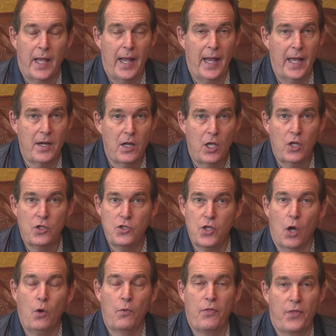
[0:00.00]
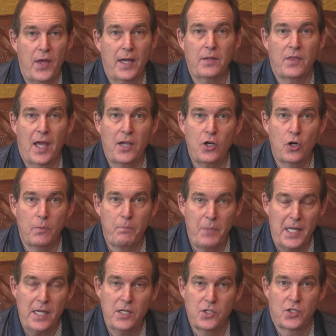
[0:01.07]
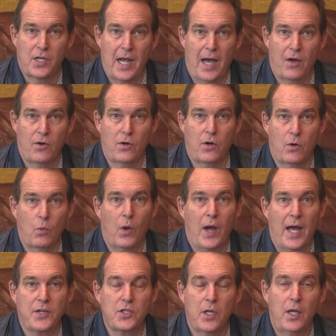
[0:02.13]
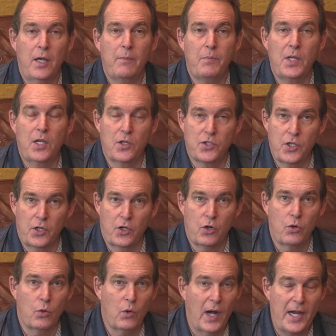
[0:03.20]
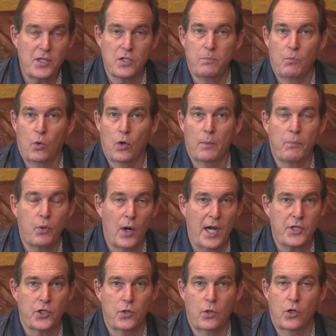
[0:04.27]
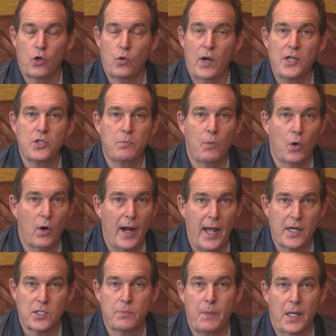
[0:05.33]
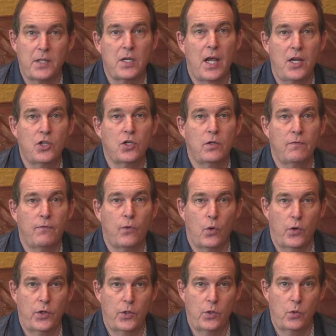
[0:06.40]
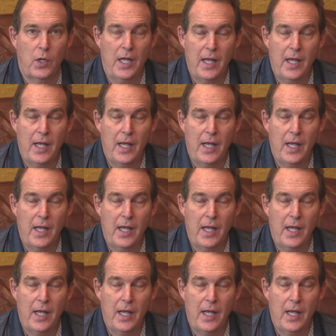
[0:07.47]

and don't think that you're being scouted or watched, because it creates more pressure, it creates more expectation for you.